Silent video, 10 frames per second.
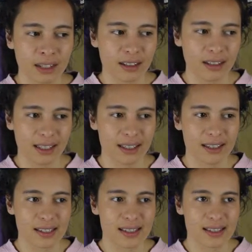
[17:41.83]

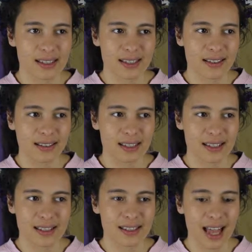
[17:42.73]
his
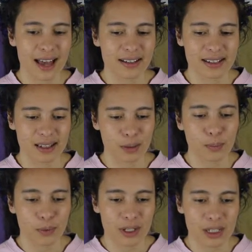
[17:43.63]
status as a
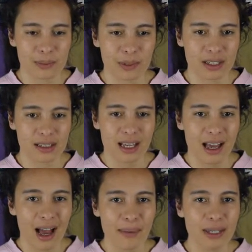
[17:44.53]
prince. Because,
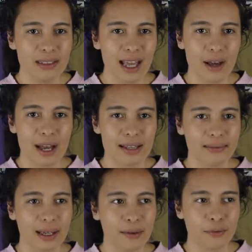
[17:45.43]
I mean, yeah,
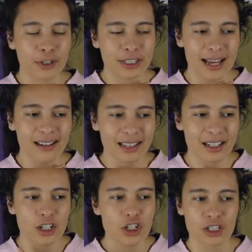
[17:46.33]
forgetting that
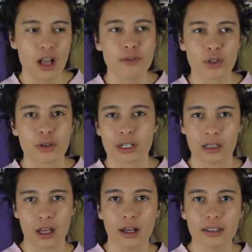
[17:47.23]
he just loves cooking a
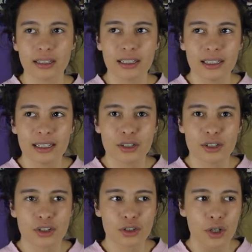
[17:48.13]
lot.
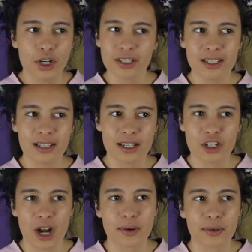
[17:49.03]
Cooking in
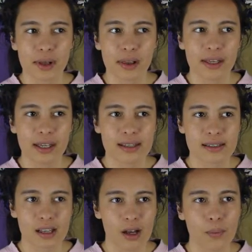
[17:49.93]
general
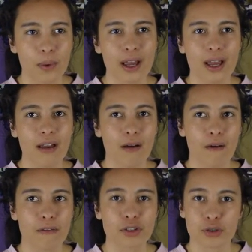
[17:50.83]
is a way
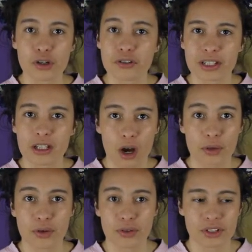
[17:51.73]
of serving
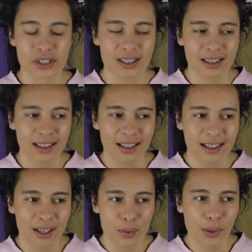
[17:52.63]
others,
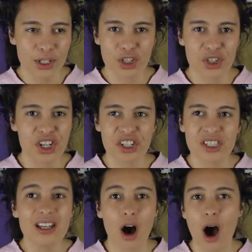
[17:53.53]
which is just
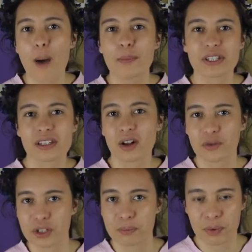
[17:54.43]
the opposite of
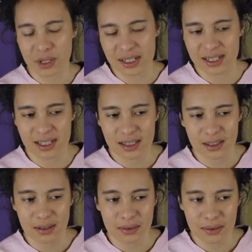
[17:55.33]
what princes
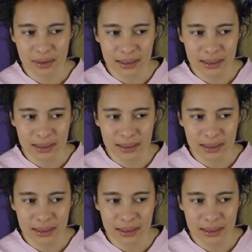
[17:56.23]
do.